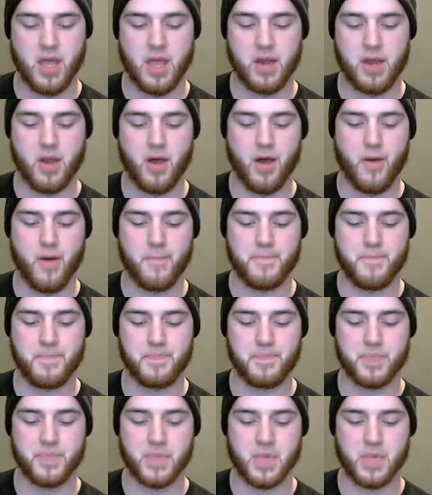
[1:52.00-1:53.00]
And
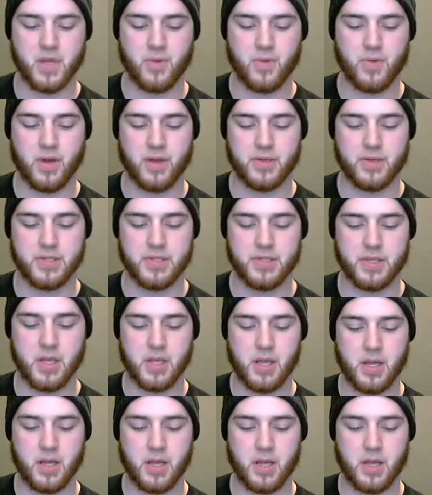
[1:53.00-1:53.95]
what else?